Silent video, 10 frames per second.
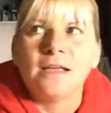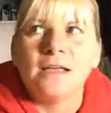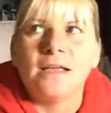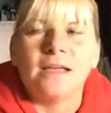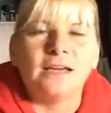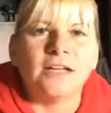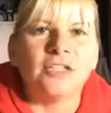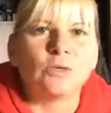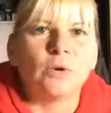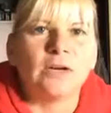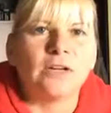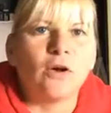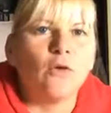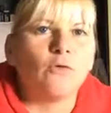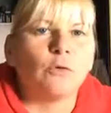And I just wanted to
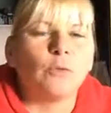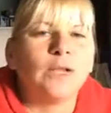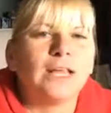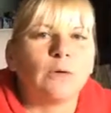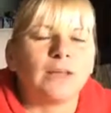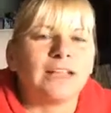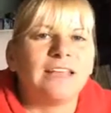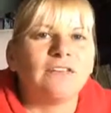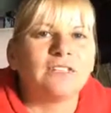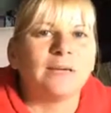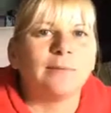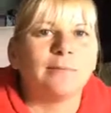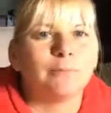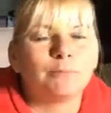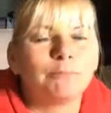go over really quickly, give you
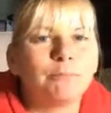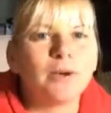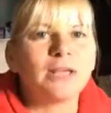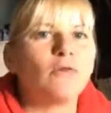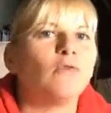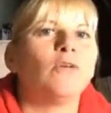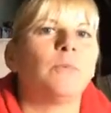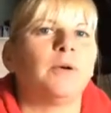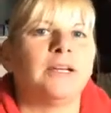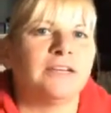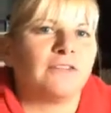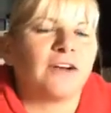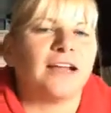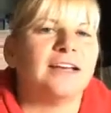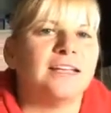some pretty cool, pretty
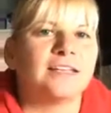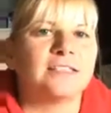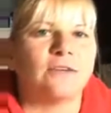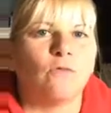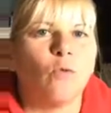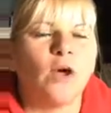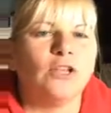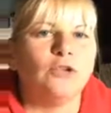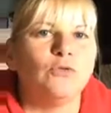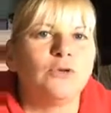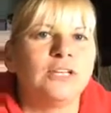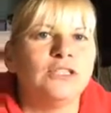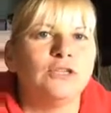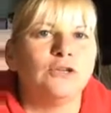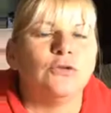different ideas of what you
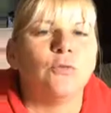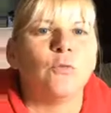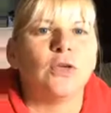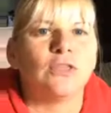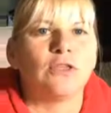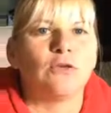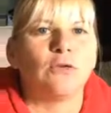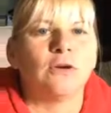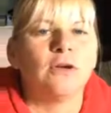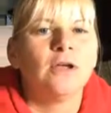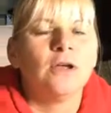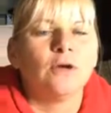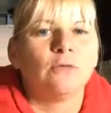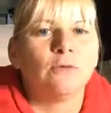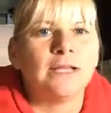can do with your
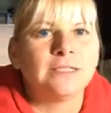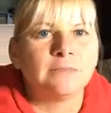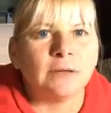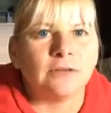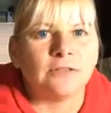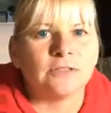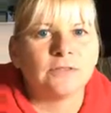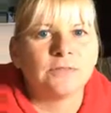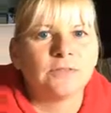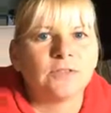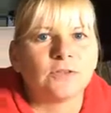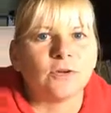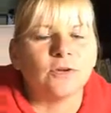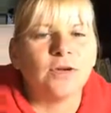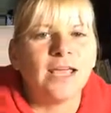race medals
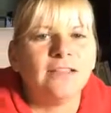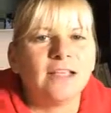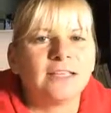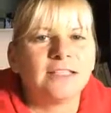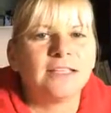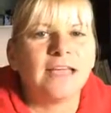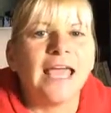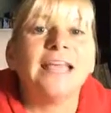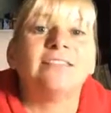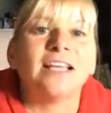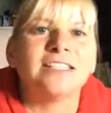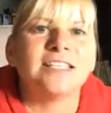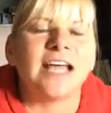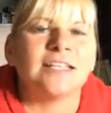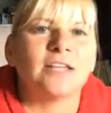so, hey, Leslie. Hey,
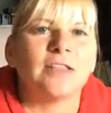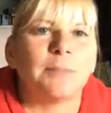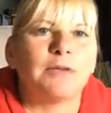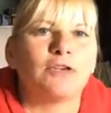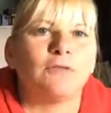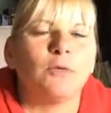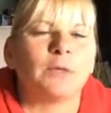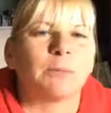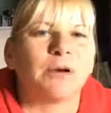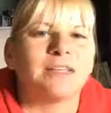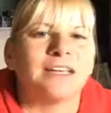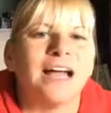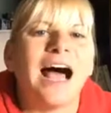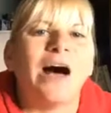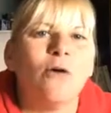Leslie, I saw that picture of you with the president.
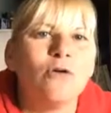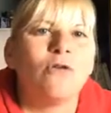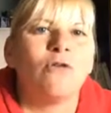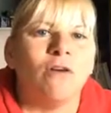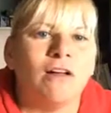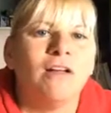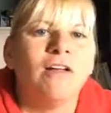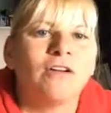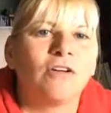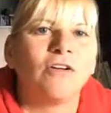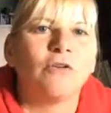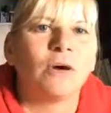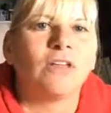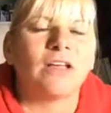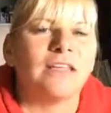How cool. Girl, you
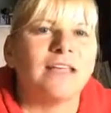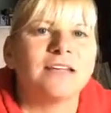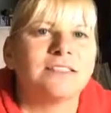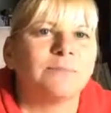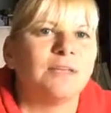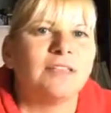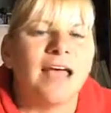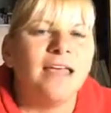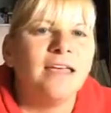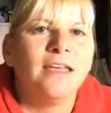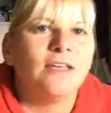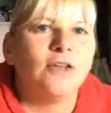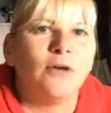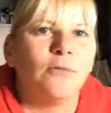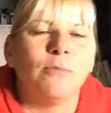are lucky. That is something that, you
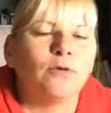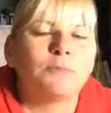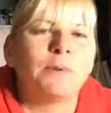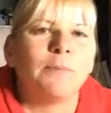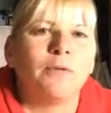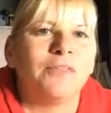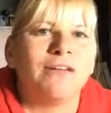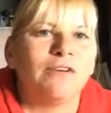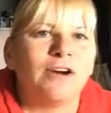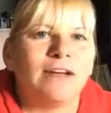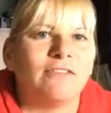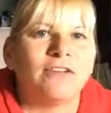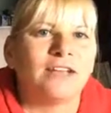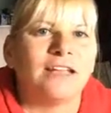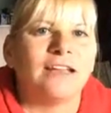know, most people never, ever
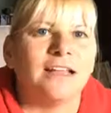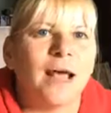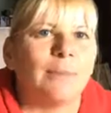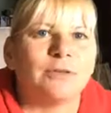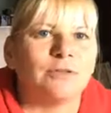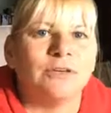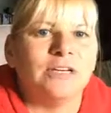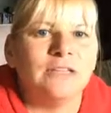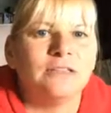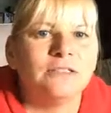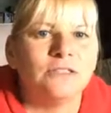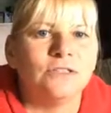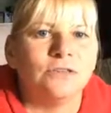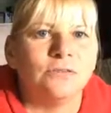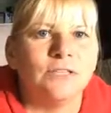get an opportunity to
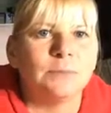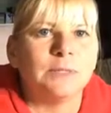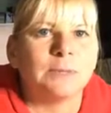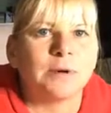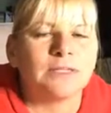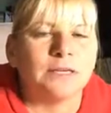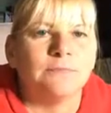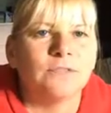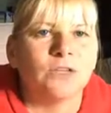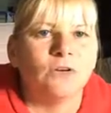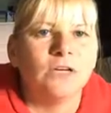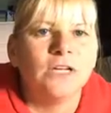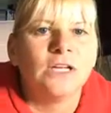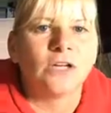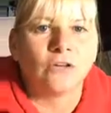do is meet the president. So,
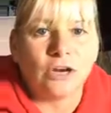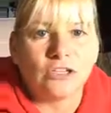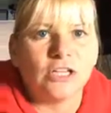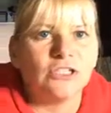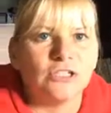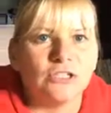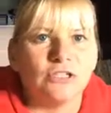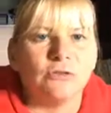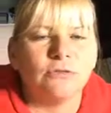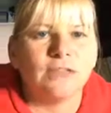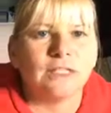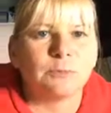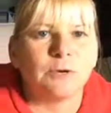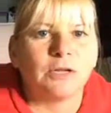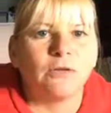congratulations to you. That's
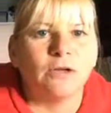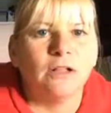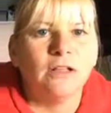pretty cool.